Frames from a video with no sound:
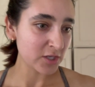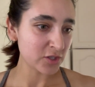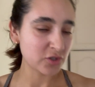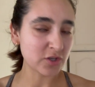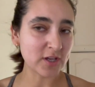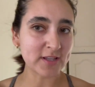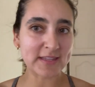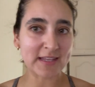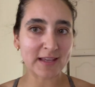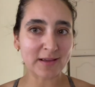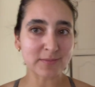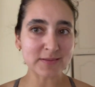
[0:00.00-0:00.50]
So
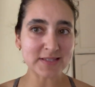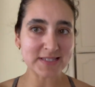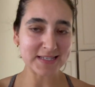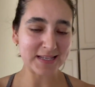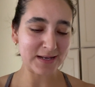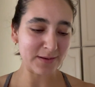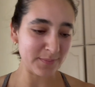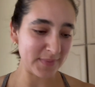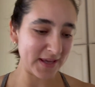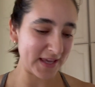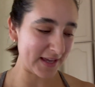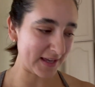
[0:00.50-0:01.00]
I think I'm just
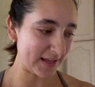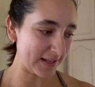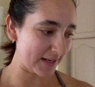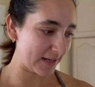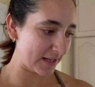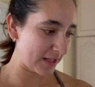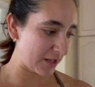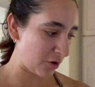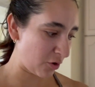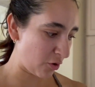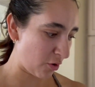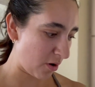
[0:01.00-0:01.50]
going to make a
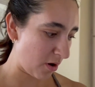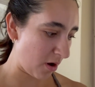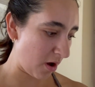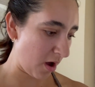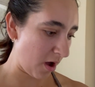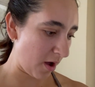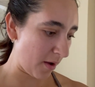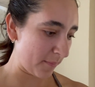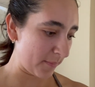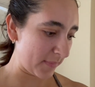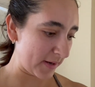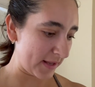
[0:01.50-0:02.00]
little
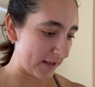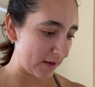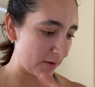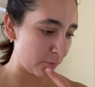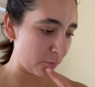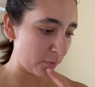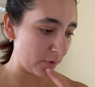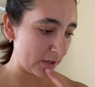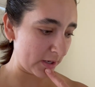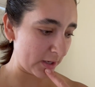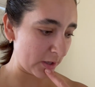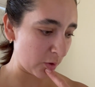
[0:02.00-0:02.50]
omelet
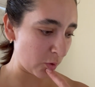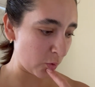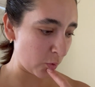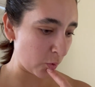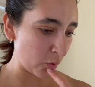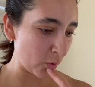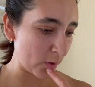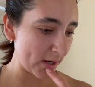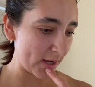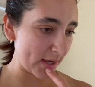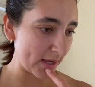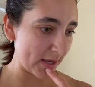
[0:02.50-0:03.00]
really
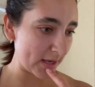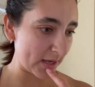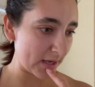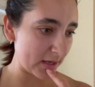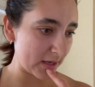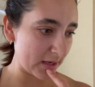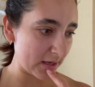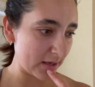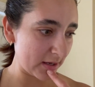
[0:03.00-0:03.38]
quick.